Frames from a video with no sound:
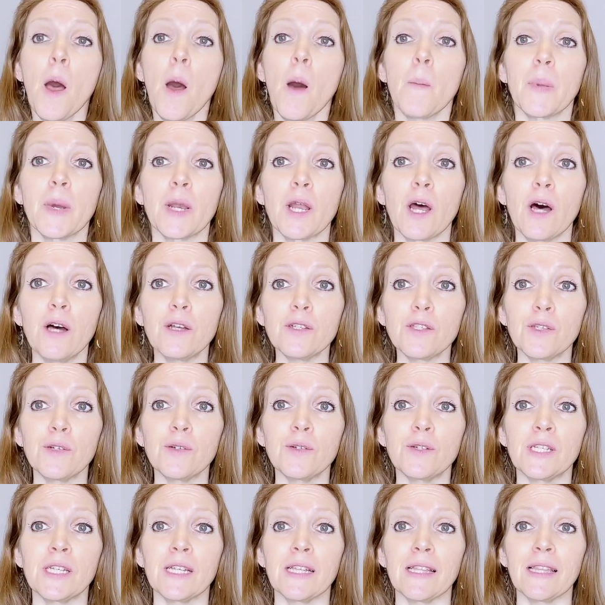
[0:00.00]
but
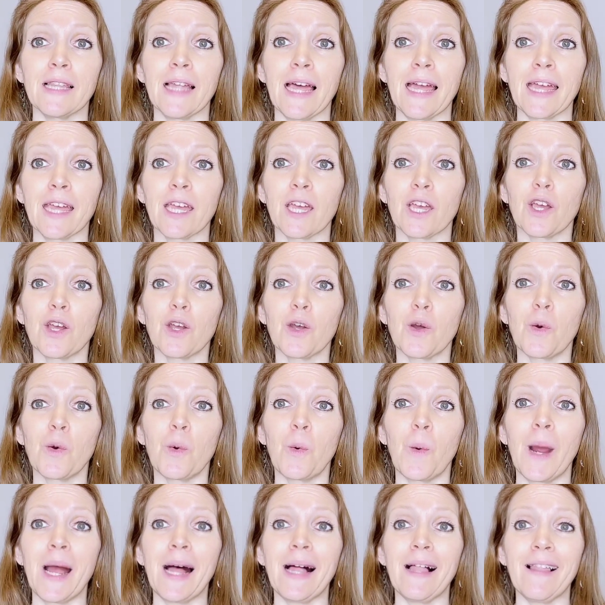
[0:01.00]
also to like
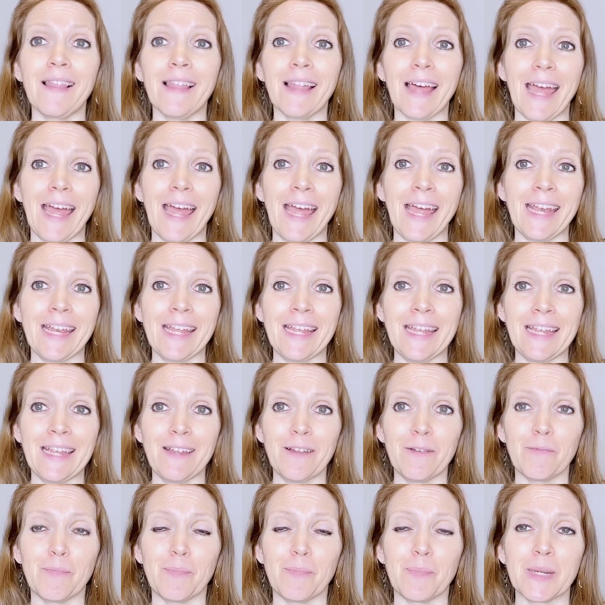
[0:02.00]
quell
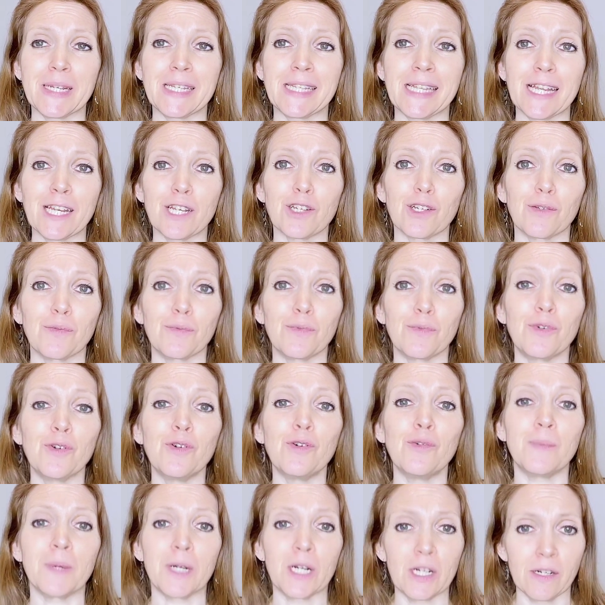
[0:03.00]
any potential
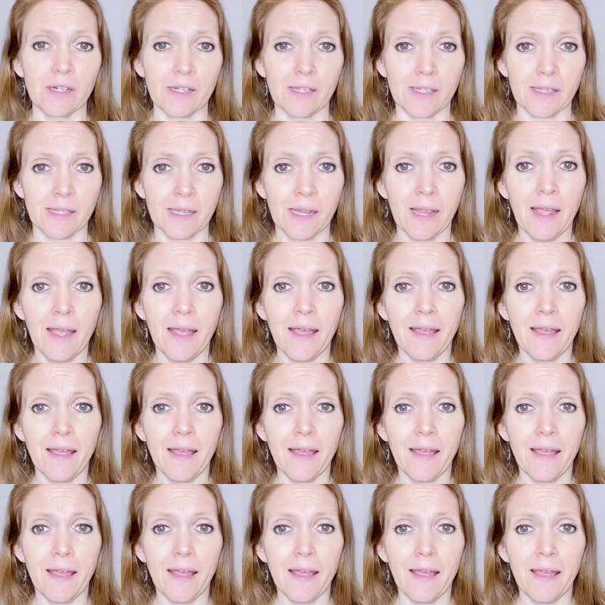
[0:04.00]
rumors